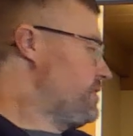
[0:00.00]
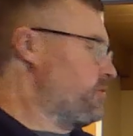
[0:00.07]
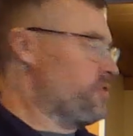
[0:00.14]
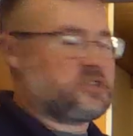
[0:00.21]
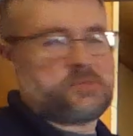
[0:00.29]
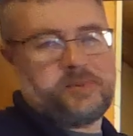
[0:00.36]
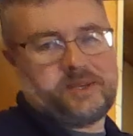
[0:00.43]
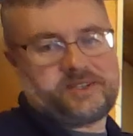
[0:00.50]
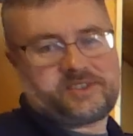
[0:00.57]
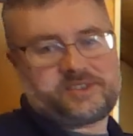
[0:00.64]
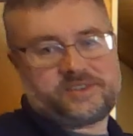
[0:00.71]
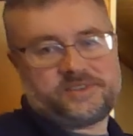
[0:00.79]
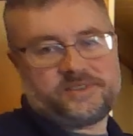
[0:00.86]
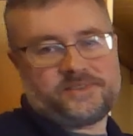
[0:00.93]

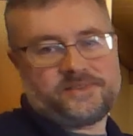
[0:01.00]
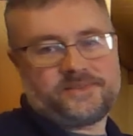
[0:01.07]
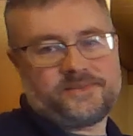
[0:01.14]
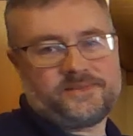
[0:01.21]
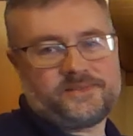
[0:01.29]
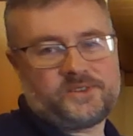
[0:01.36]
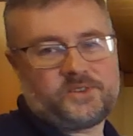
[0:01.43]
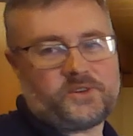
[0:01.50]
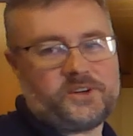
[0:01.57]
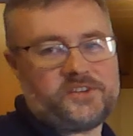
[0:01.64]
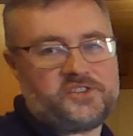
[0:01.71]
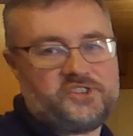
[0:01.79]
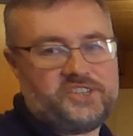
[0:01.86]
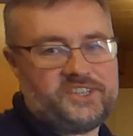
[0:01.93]
Christmas,
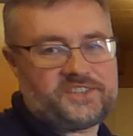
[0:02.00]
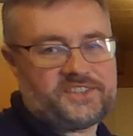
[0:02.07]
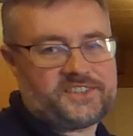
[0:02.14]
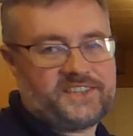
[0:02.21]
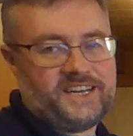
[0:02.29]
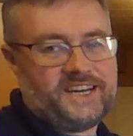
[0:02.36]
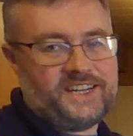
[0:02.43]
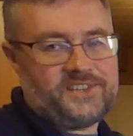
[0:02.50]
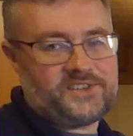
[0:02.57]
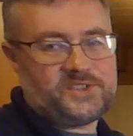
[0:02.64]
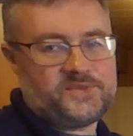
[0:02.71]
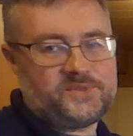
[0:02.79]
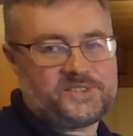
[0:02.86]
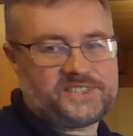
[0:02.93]
Christ Jesus,
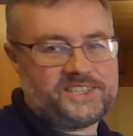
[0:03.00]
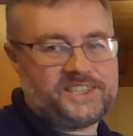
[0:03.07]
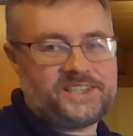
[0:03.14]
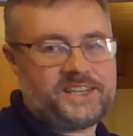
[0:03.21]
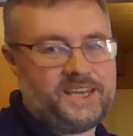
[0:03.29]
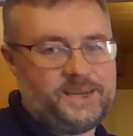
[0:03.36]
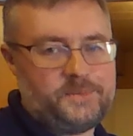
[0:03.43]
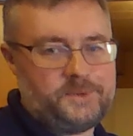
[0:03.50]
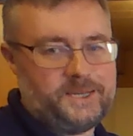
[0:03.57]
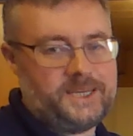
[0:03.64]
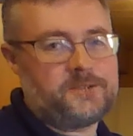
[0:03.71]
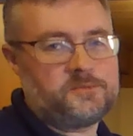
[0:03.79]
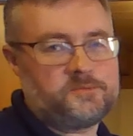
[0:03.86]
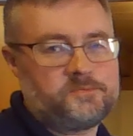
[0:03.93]
God's own Son, came
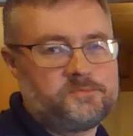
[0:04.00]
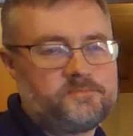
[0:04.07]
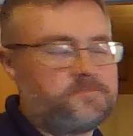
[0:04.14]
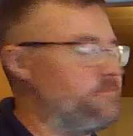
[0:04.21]
down.